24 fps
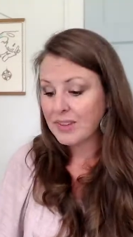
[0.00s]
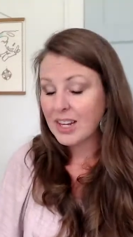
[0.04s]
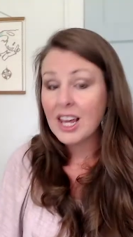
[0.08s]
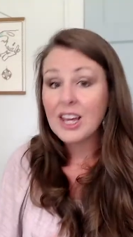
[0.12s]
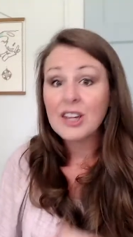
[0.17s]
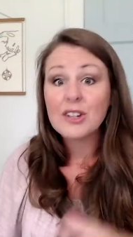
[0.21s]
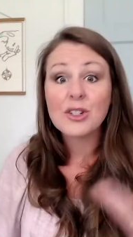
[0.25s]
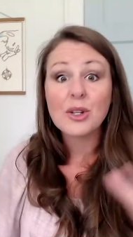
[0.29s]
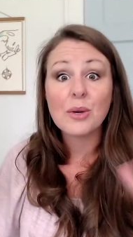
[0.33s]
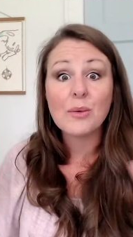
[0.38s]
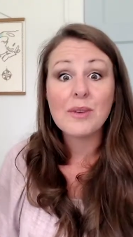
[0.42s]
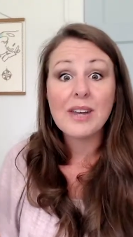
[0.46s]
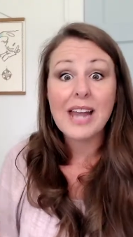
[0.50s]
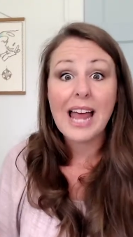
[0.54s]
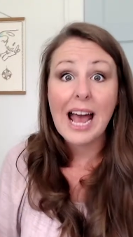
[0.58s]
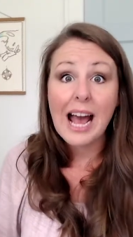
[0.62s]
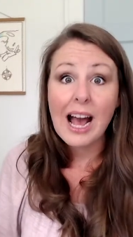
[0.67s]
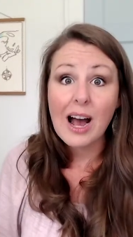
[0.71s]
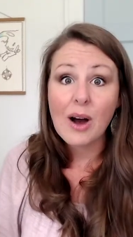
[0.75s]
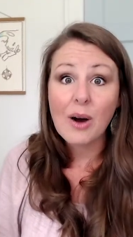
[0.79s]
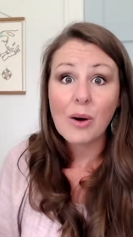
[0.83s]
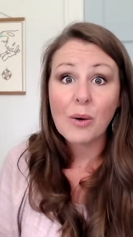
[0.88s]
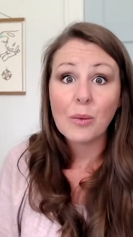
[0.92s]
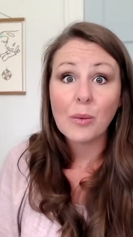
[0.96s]
So
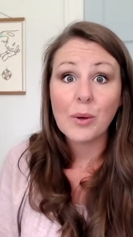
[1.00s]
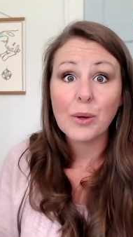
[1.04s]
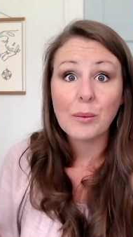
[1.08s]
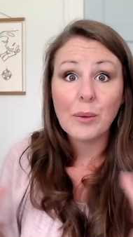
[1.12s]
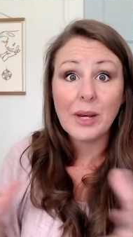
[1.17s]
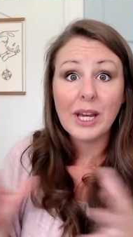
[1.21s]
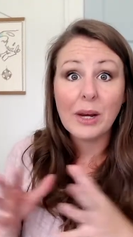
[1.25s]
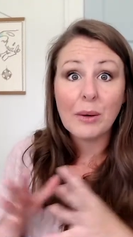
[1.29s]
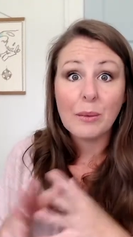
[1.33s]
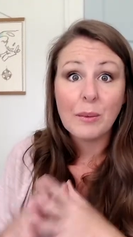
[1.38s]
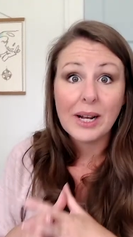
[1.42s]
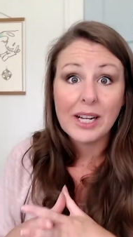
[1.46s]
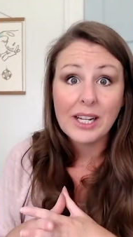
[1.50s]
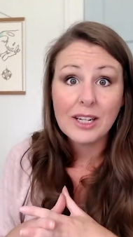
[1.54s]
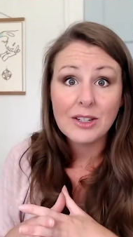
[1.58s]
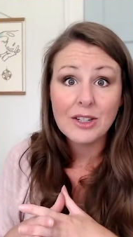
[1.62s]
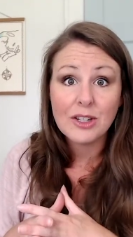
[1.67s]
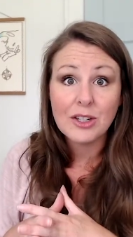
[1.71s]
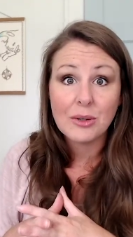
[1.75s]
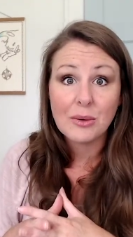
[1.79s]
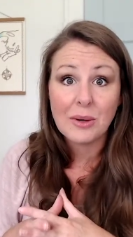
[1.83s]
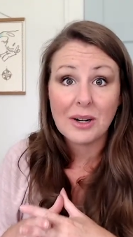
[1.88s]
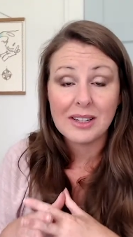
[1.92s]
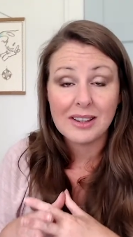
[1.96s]
now when we get ready to
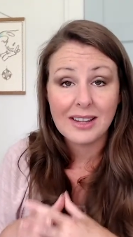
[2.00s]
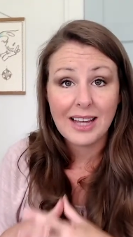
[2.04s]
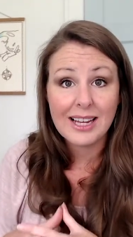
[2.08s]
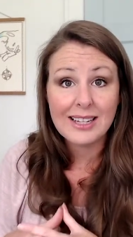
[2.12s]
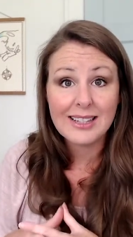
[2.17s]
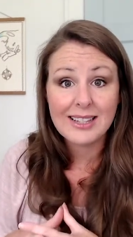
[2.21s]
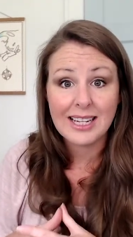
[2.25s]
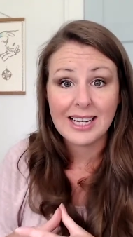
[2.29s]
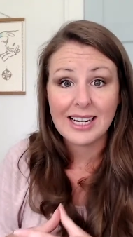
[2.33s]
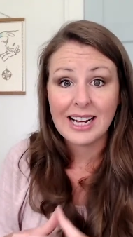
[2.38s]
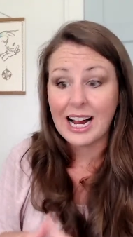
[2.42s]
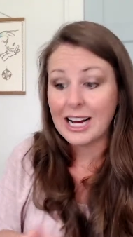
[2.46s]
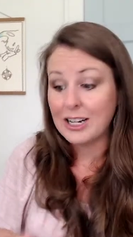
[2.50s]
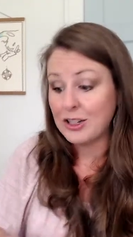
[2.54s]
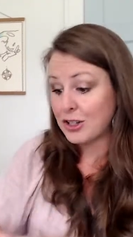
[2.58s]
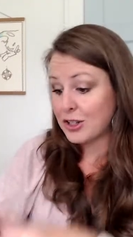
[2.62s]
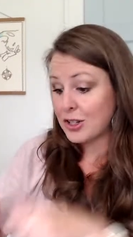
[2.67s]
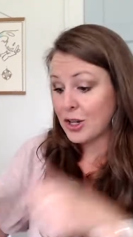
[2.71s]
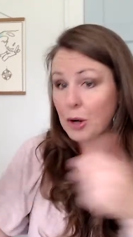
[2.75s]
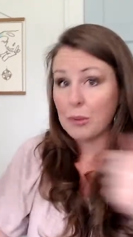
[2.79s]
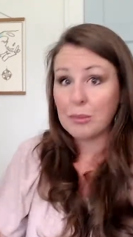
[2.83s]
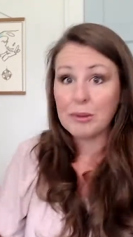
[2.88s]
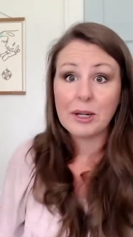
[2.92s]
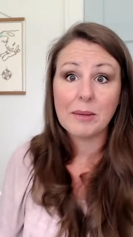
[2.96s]
do our lesson, I just
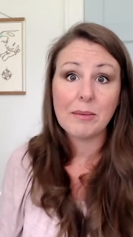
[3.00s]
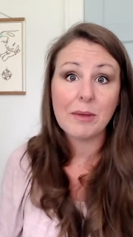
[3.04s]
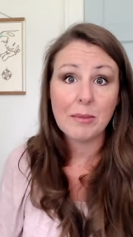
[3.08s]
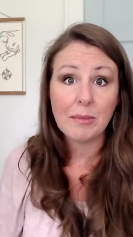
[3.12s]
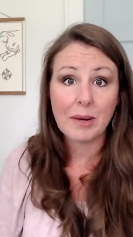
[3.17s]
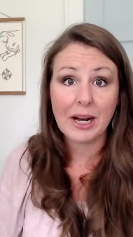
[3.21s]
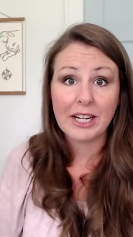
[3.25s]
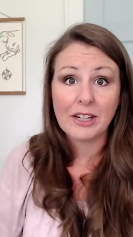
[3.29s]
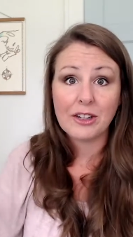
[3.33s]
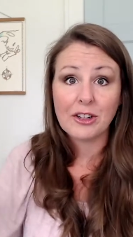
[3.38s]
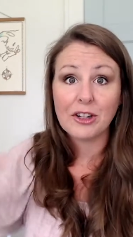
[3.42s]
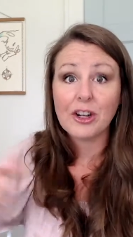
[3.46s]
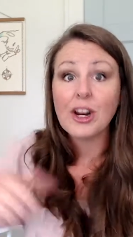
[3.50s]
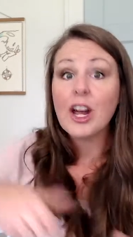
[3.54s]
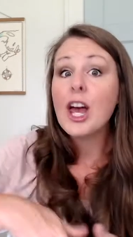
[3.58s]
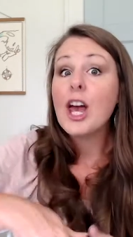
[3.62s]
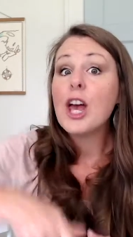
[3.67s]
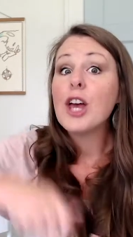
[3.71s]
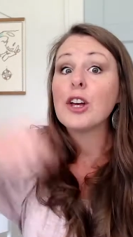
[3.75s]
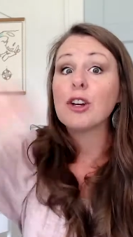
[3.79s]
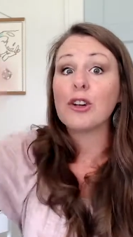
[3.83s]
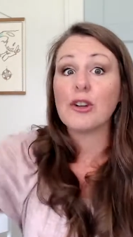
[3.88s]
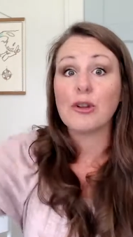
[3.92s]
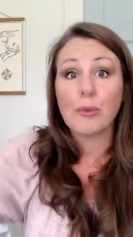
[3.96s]
open up the binder,
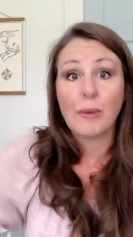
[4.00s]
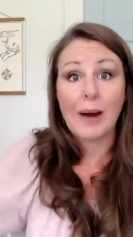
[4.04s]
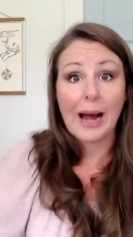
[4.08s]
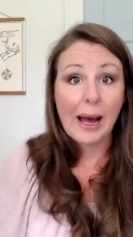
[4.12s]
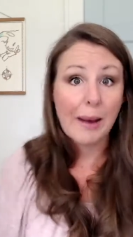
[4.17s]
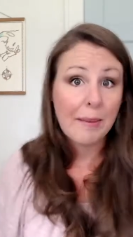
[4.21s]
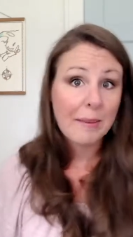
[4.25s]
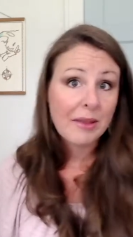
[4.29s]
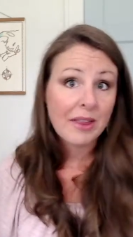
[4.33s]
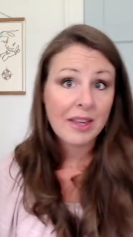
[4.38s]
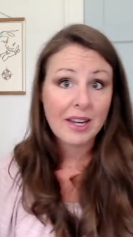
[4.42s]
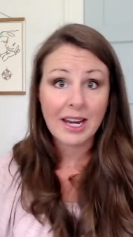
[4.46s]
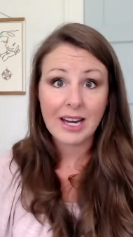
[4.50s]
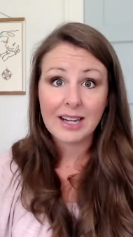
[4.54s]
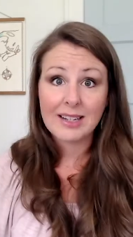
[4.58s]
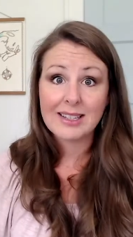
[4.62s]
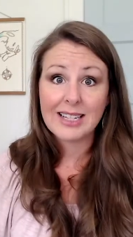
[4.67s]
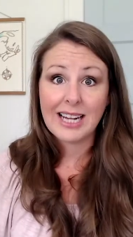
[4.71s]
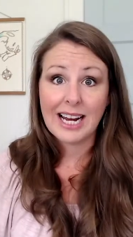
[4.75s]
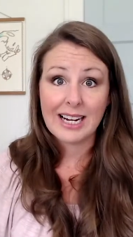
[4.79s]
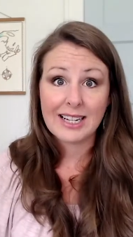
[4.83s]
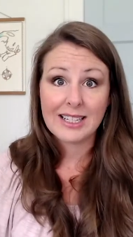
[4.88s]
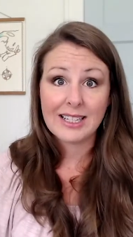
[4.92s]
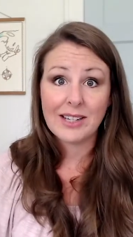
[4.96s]
grab the next
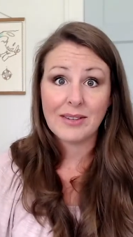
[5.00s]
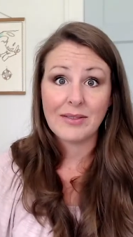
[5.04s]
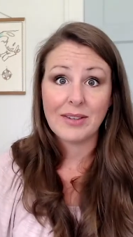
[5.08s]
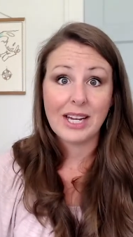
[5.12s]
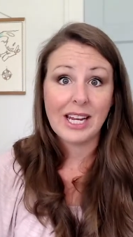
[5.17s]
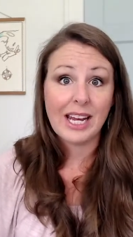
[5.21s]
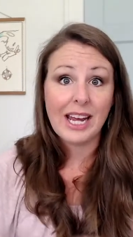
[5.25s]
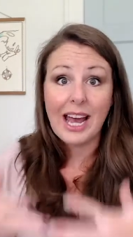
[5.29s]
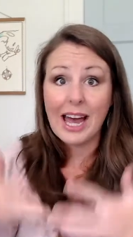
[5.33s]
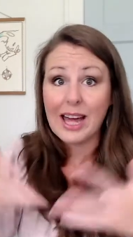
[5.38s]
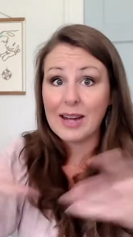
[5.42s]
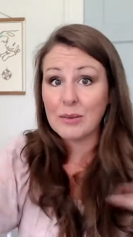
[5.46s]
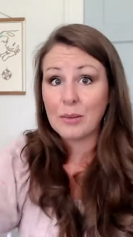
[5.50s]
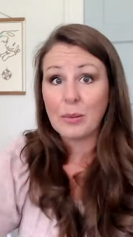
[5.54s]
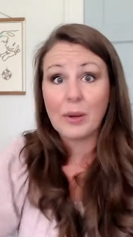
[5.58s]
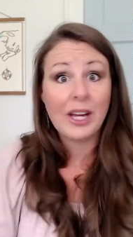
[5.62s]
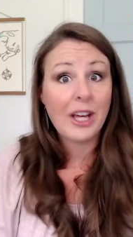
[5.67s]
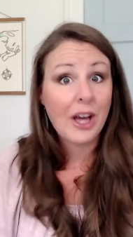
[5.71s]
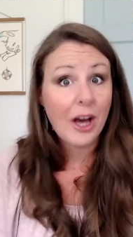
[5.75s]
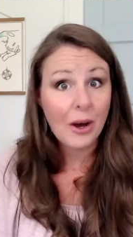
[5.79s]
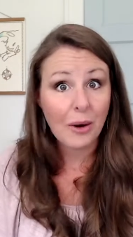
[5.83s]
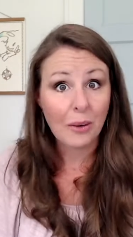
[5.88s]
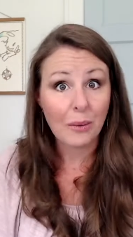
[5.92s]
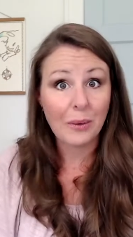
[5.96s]
activity, and we
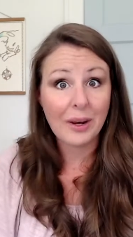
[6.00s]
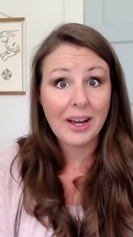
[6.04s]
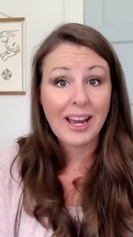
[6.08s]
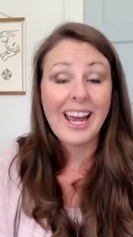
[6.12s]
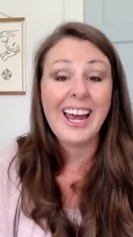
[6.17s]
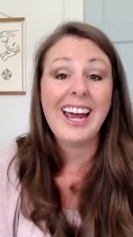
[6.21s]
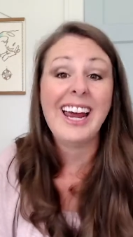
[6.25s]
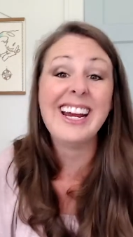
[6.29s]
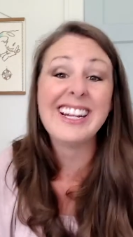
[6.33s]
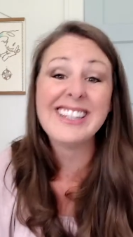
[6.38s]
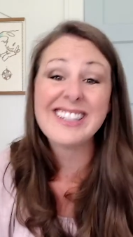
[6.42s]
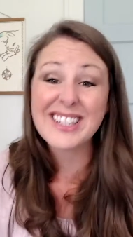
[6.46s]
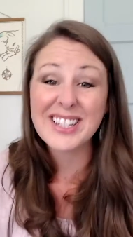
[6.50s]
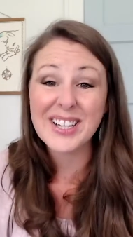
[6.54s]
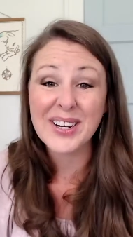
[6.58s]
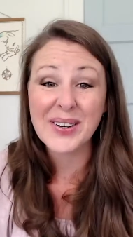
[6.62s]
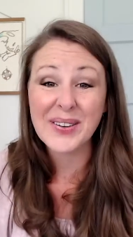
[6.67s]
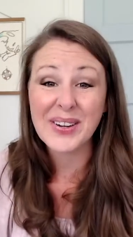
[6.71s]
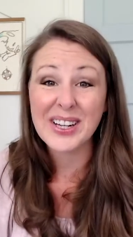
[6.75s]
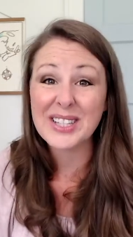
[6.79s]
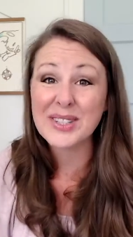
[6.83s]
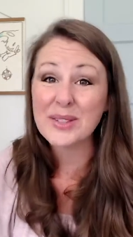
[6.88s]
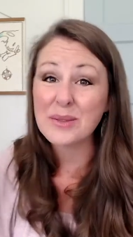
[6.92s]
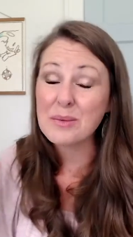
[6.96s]
go. And so
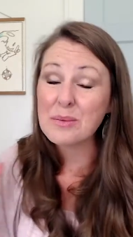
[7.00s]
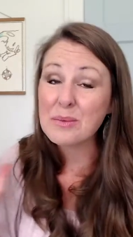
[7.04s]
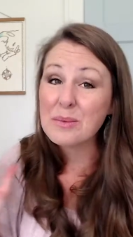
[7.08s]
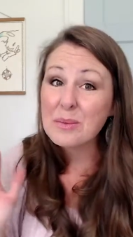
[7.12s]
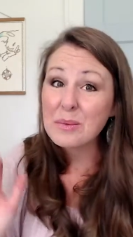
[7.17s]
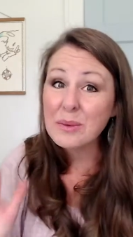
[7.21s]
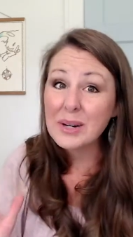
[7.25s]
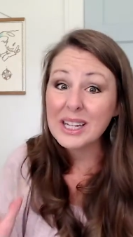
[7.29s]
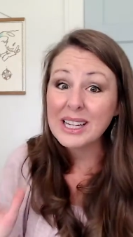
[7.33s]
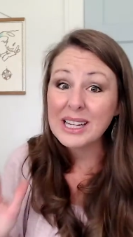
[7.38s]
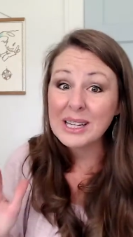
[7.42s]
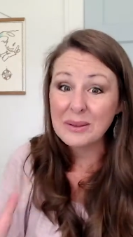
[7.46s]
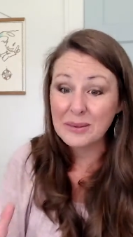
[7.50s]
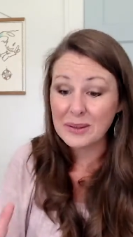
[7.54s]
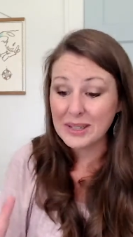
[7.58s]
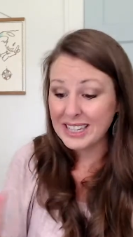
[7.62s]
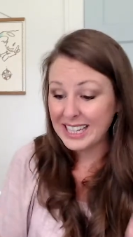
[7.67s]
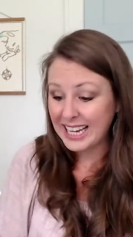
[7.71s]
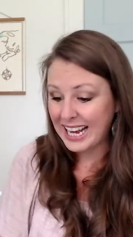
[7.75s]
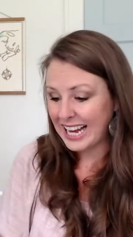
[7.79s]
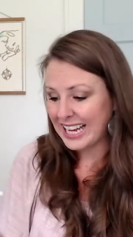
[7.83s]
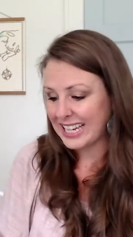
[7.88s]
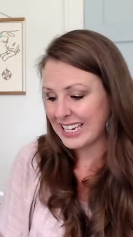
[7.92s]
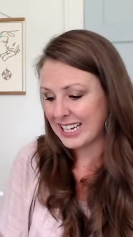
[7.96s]
it's really,
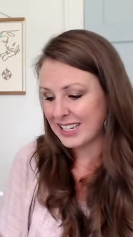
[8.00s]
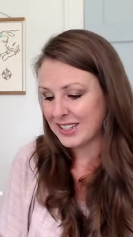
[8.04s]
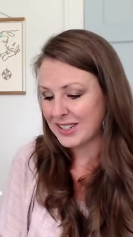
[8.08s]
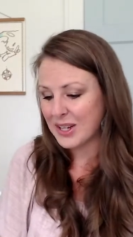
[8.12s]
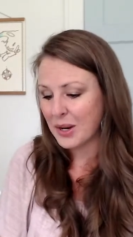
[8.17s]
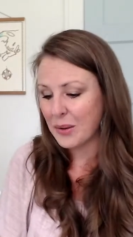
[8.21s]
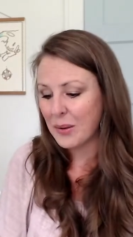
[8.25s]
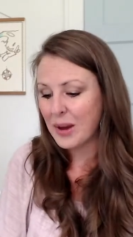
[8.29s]
really handy. So